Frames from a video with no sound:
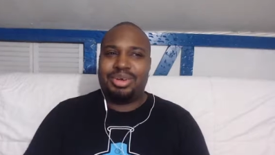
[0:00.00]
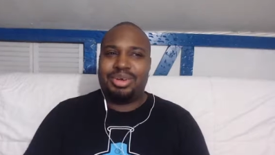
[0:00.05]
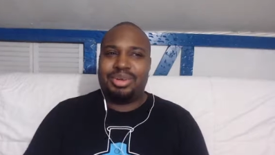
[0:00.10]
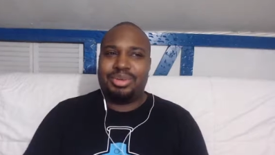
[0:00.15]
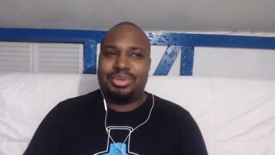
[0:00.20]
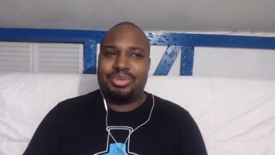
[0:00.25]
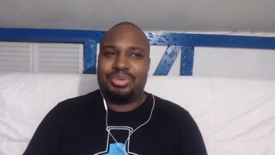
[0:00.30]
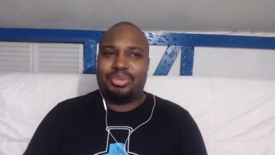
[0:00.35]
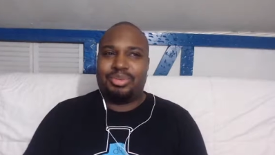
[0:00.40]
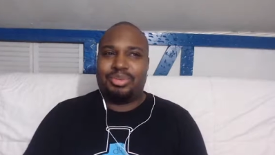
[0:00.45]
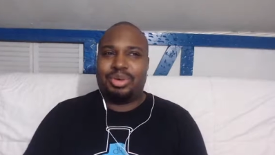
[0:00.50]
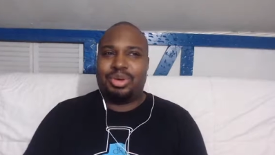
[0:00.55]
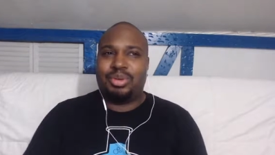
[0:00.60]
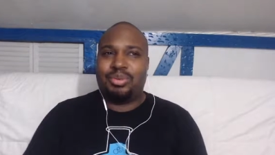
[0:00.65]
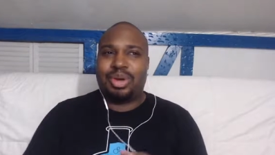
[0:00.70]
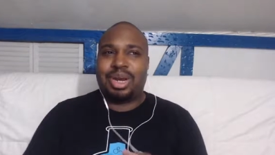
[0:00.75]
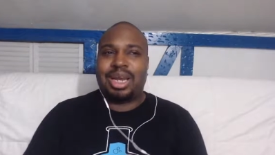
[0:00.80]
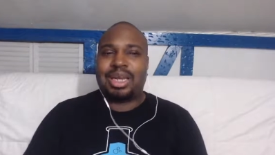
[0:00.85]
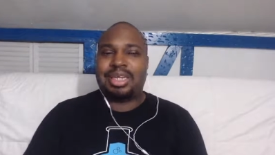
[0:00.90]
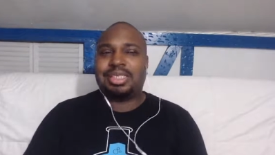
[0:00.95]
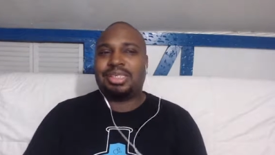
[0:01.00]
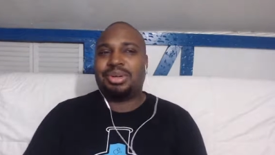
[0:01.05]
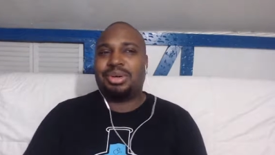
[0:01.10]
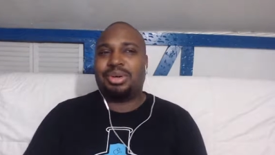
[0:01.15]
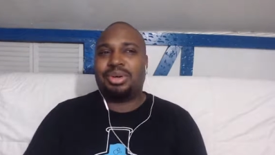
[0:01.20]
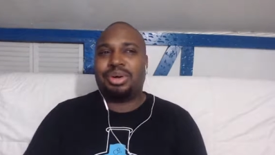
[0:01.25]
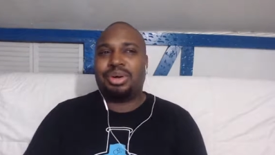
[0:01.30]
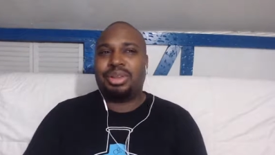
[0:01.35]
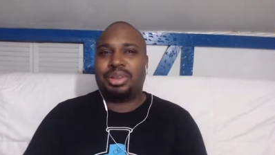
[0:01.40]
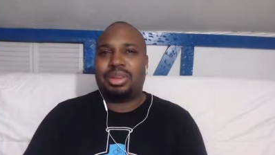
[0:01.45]
when I
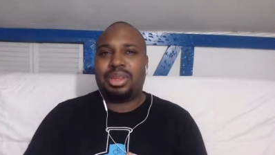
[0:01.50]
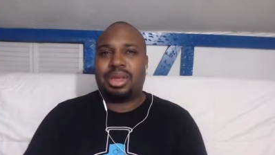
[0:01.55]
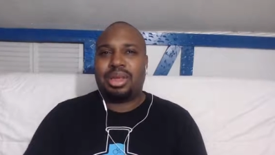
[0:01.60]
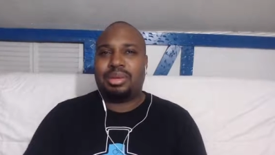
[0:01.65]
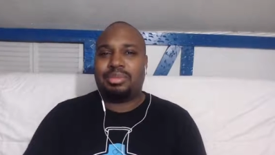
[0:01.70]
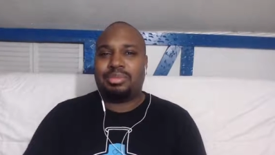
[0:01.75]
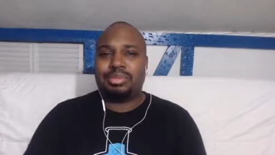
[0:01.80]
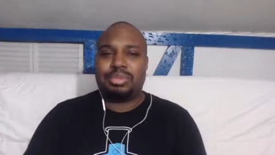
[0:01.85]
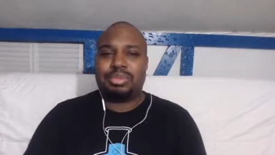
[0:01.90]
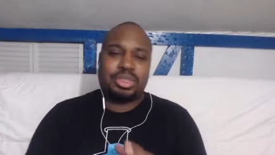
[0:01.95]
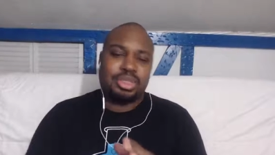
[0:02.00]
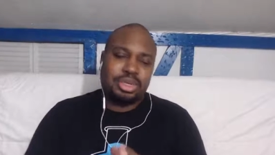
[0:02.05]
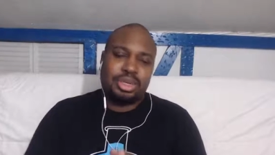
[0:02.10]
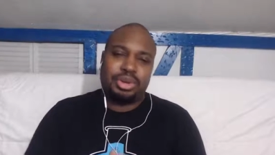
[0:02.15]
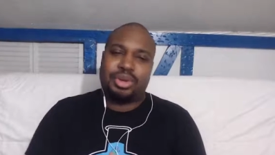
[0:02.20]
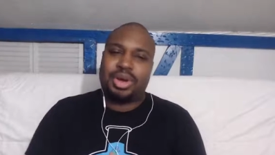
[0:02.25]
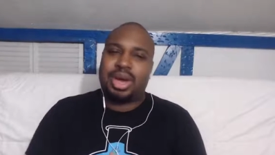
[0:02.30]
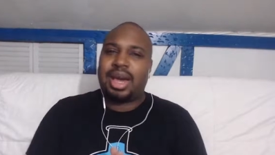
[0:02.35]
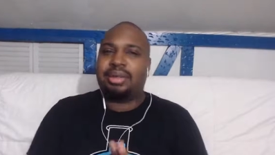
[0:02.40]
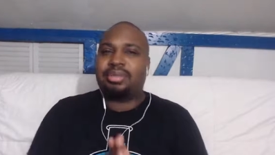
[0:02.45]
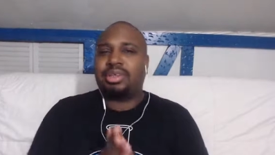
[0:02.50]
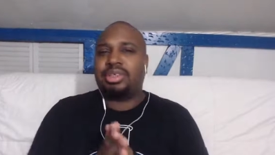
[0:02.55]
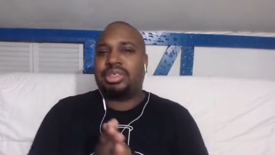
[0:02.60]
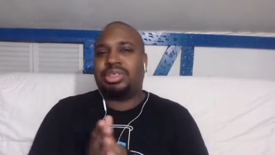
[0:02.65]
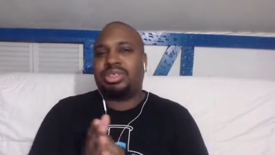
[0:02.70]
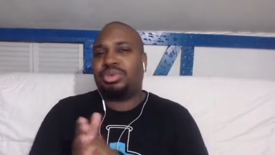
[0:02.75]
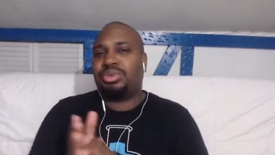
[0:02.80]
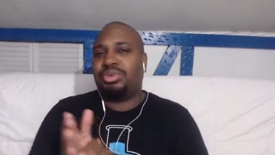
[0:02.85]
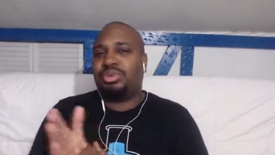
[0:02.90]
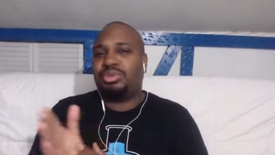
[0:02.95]
saw them, you know, have
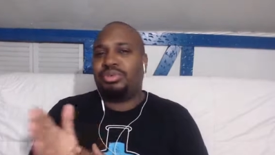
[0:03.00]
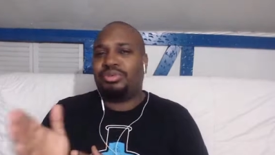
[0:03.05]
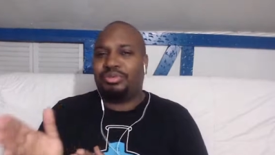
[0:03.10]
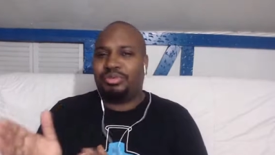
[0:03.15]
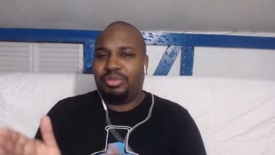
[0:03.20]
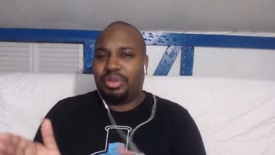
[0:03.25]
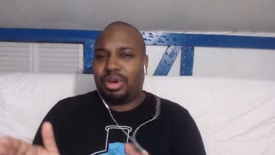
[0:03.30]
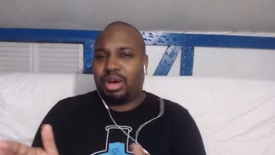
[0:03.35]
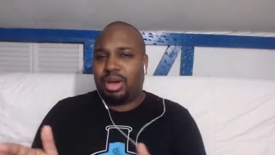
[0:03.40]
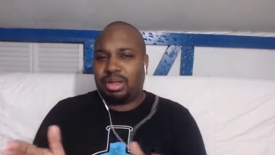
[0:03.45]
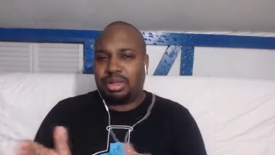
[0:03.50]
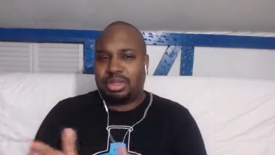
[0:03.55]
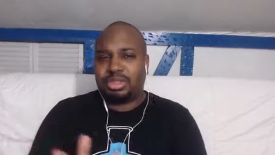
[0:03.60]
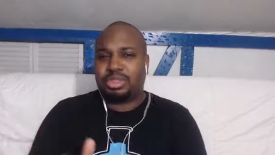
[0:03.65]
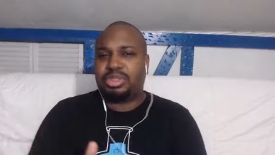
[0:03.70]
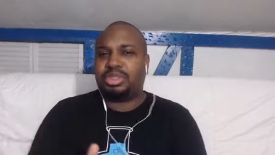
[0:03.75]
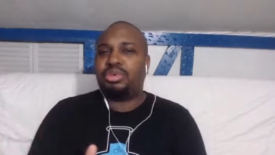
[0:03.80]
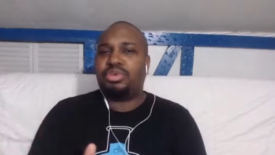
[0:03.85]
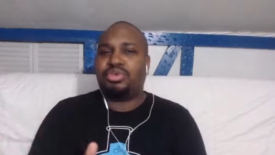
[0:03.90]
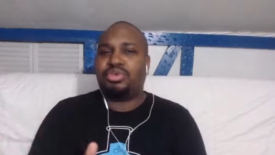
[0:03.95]
the two uh, the two